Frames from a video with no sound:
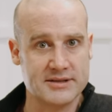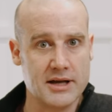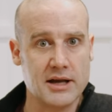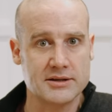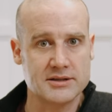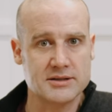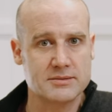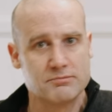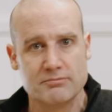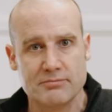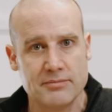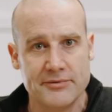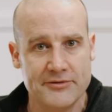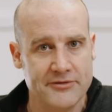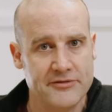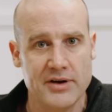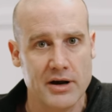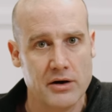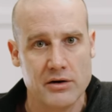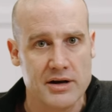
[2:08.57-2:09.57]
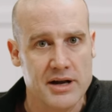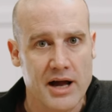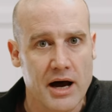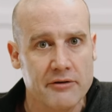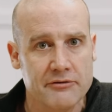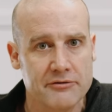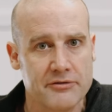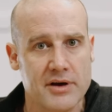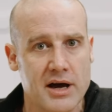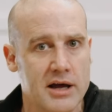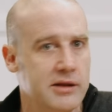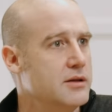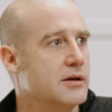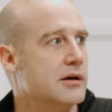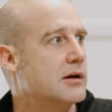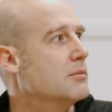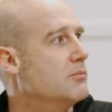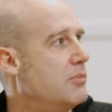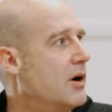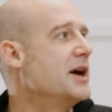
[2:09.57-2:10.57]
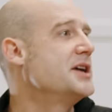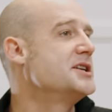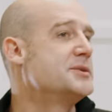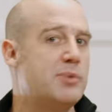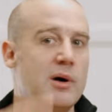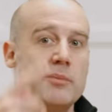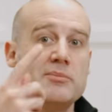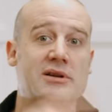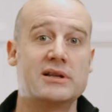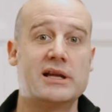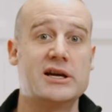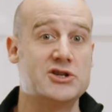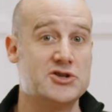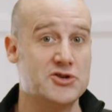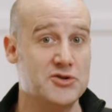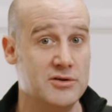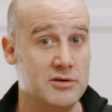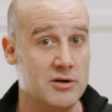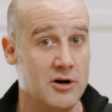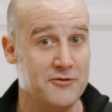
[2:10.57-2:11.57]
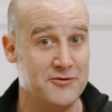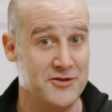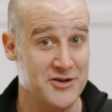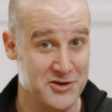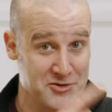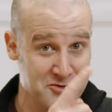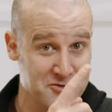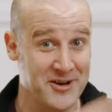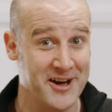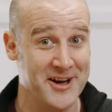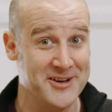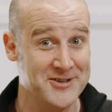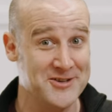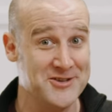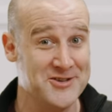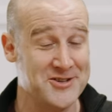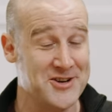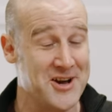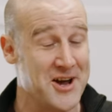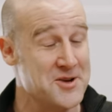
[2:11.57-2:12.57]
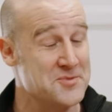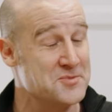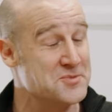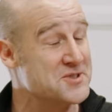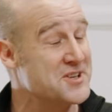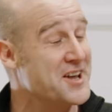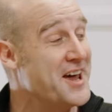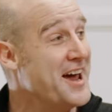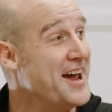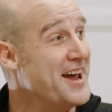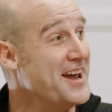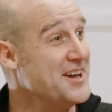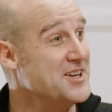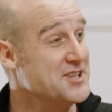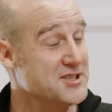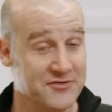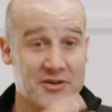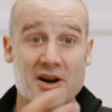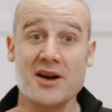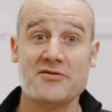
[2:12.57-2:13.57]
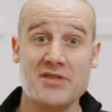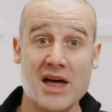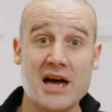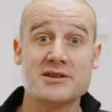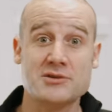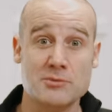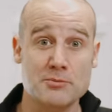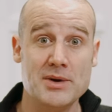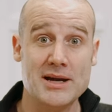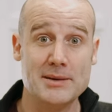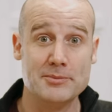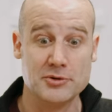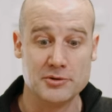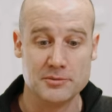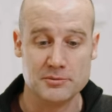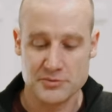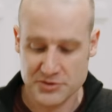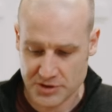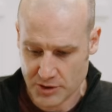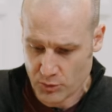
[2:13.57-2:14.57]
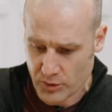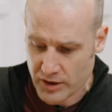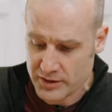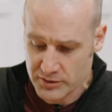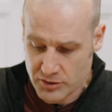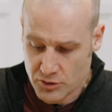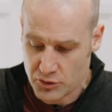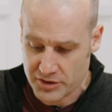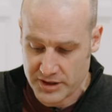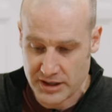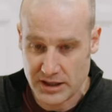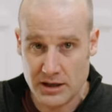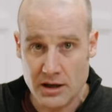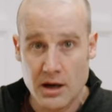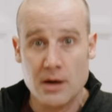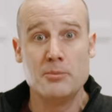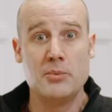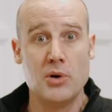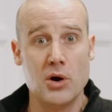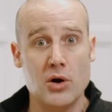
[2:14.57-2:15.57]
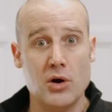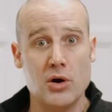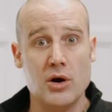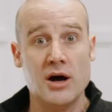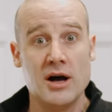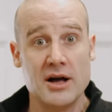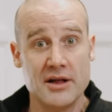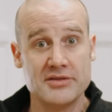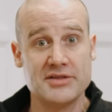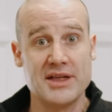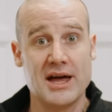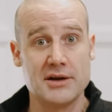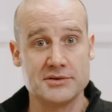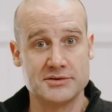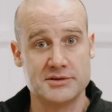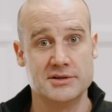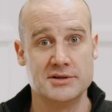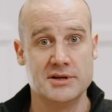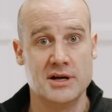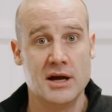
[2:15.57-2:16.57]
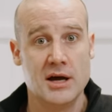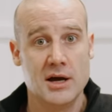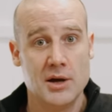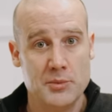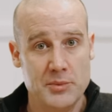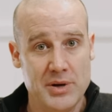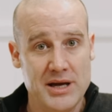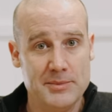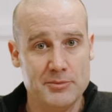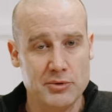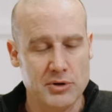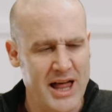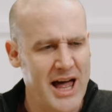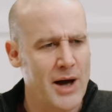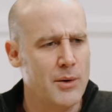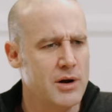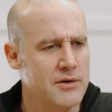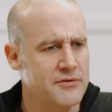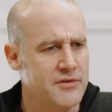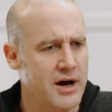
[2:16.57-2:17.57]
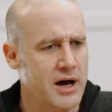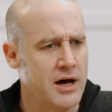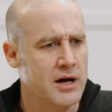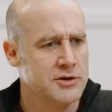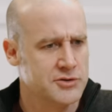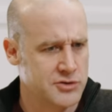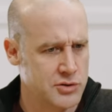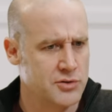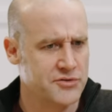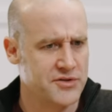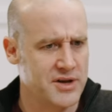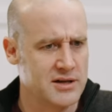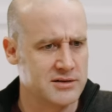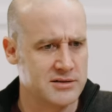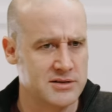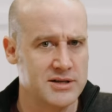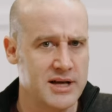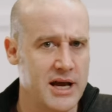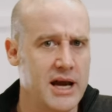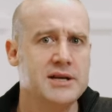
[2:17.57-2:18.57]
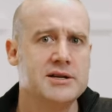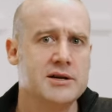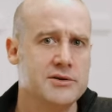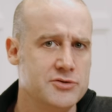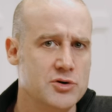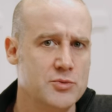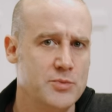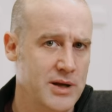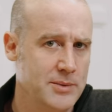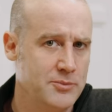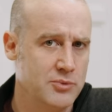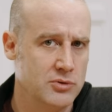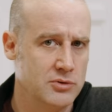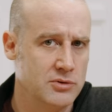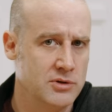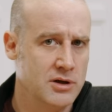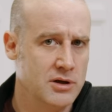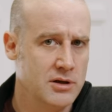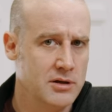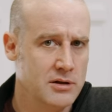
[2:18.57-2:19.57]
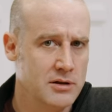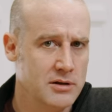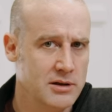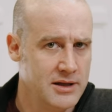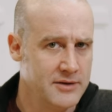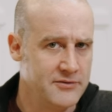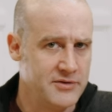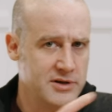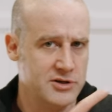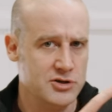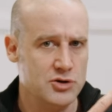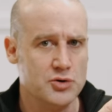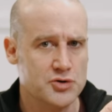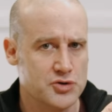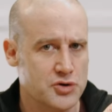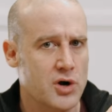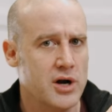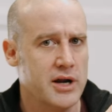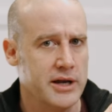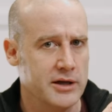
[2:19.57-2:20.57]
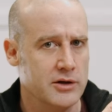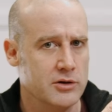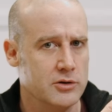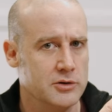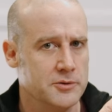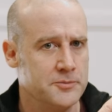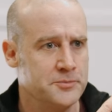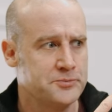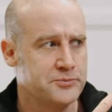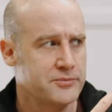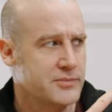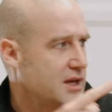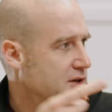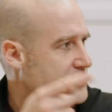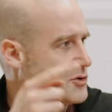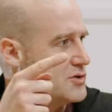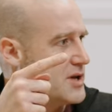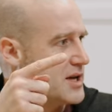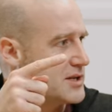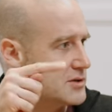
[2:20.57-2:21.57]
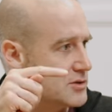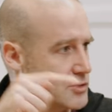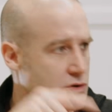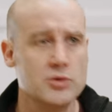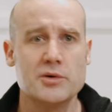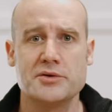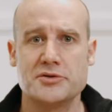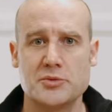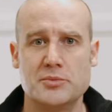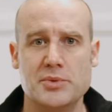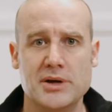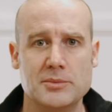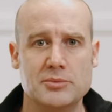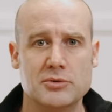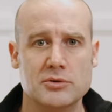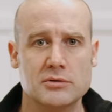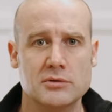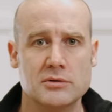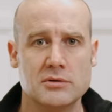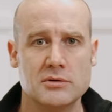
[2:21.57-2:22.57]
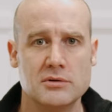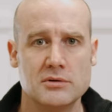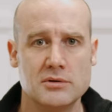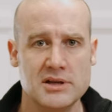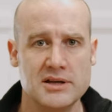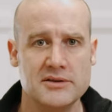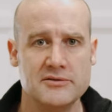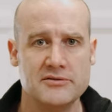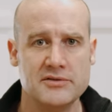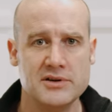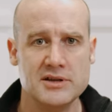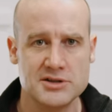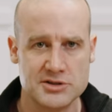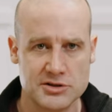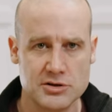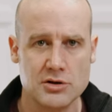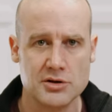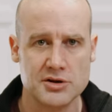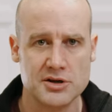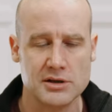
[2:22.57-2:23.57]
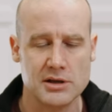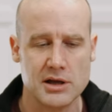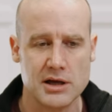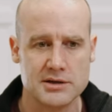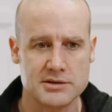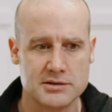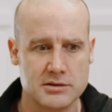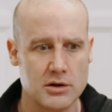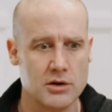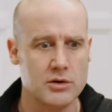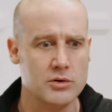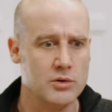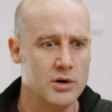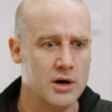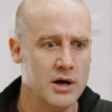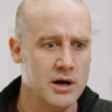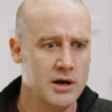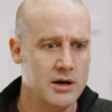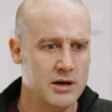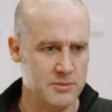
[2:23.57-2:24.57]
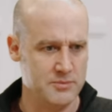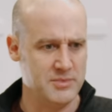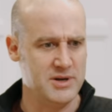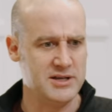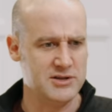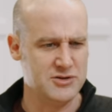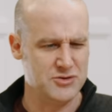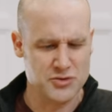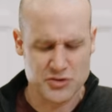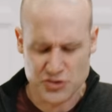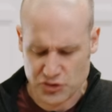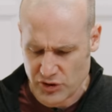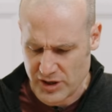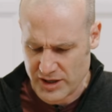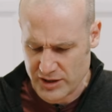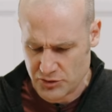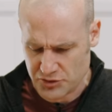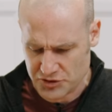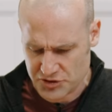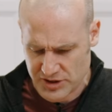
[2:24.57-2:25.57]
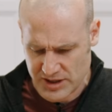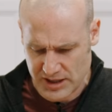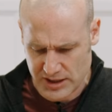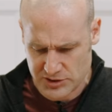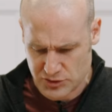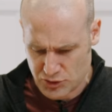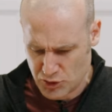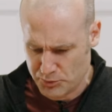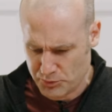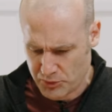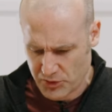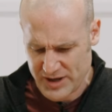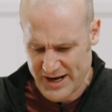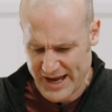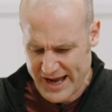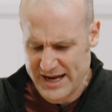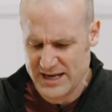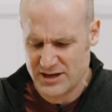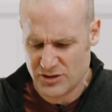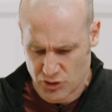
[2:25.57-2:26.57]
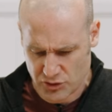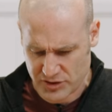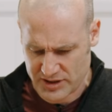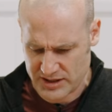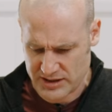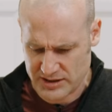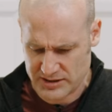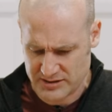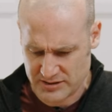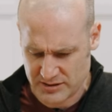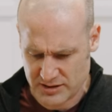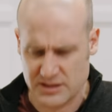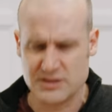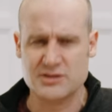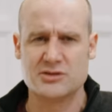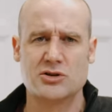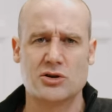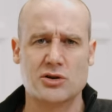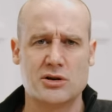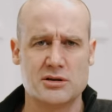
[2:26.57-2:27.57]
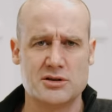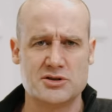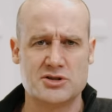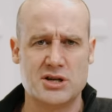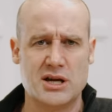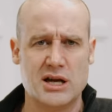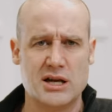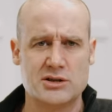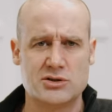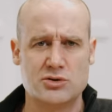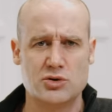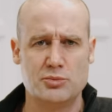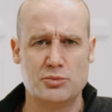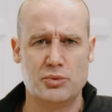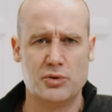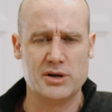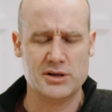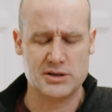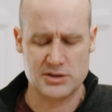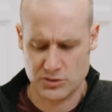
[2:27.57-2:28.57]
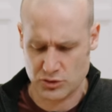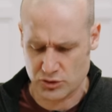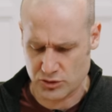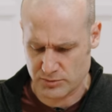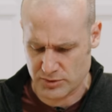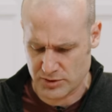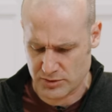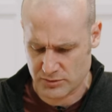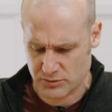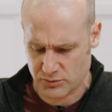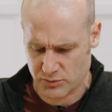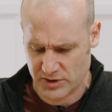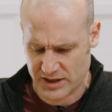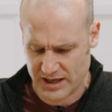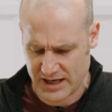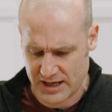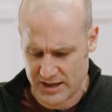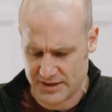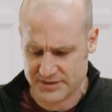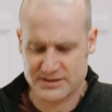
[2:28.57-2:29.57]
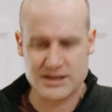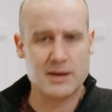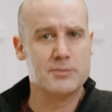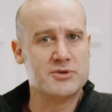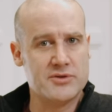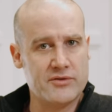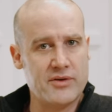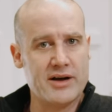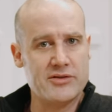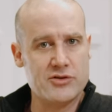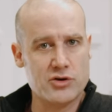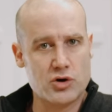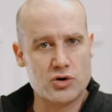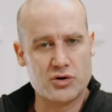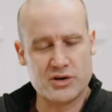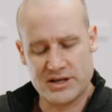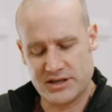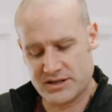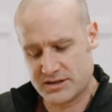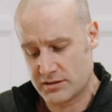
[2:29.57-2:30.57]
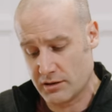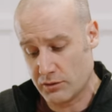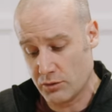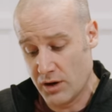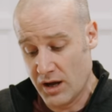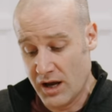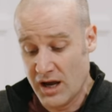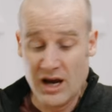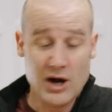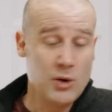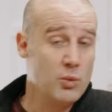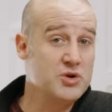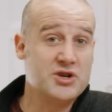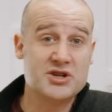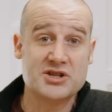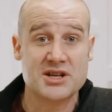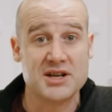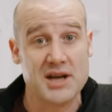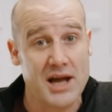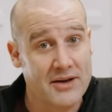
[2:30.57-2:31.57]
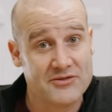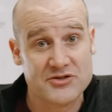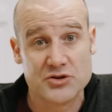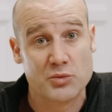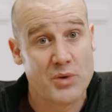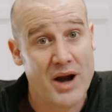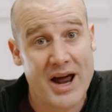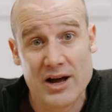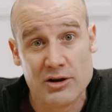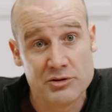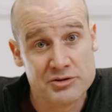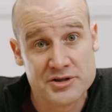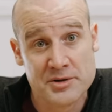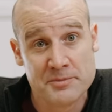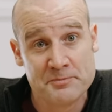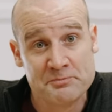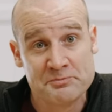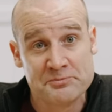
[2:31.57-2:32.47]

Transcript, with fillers: That's fair enough. And the combined population of the united shapes is 5,000 people, so one cookie per 1,000 people. However, 2,800 people live in New Triangle, and 2,200 people live in Circular, so it means New Triangle should get 2.8 cookies and Circular should get 2.2, but we can't subdivide the cookies, so we're just gonna have to round.